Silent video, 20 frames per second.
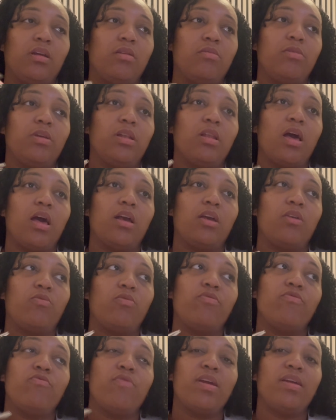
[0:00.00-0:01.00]
a bit. Like
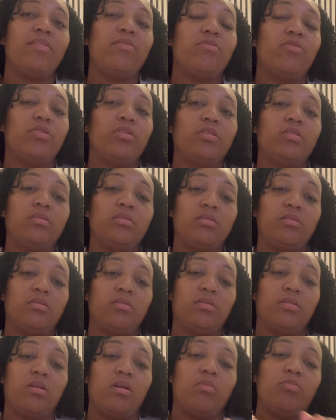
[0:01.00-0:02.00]
with Raivyn,
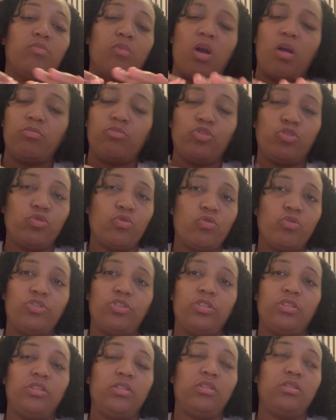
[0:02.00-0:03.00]
I'm sure
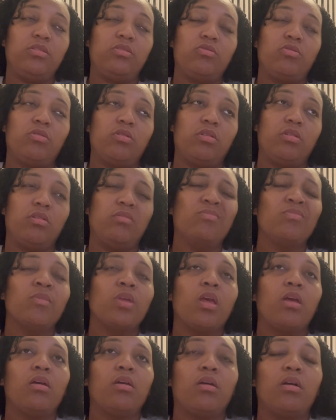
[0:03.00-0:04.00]
she's gonna,
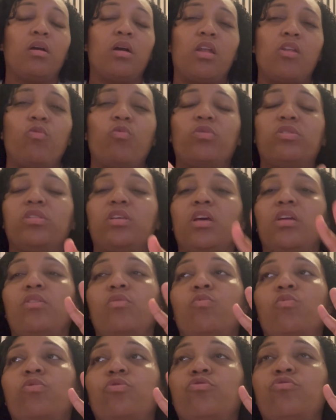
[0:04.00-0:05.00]
I don't want
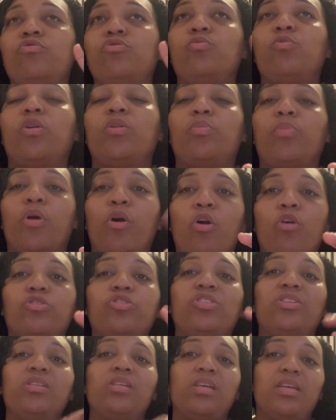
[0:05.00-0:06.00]
to use the word pass,
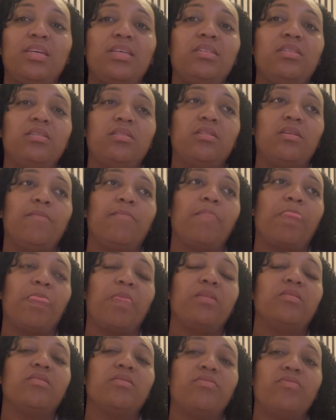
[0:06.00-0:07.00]
she is
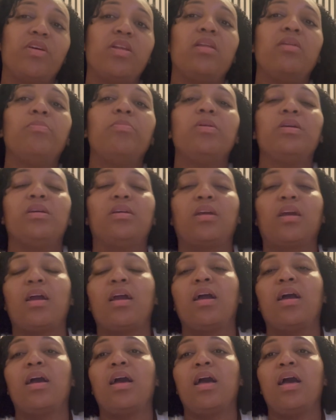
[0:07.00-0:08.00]
developing
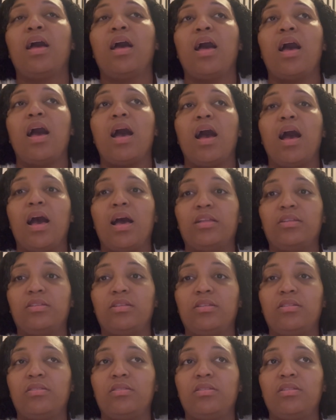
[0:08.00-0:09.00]
at
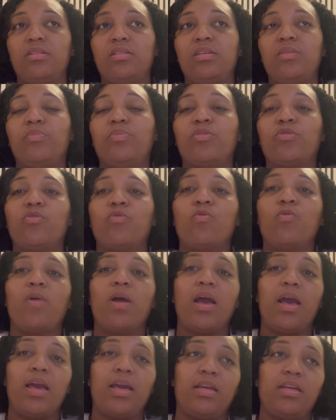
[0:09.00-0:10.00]
the typical
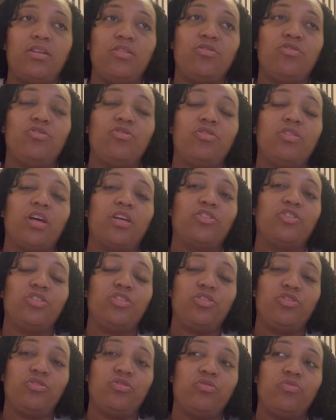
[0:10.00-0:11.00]
age that she
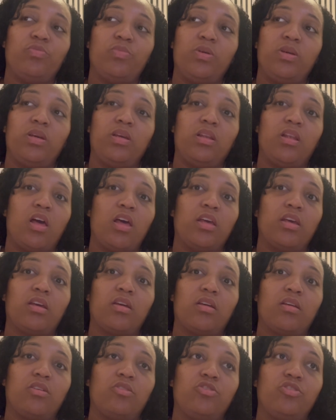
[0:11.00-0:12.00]
should be. Like,
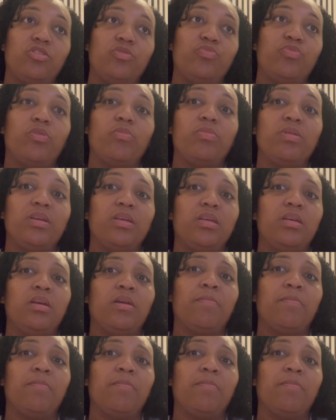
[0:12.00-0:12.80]
she's probably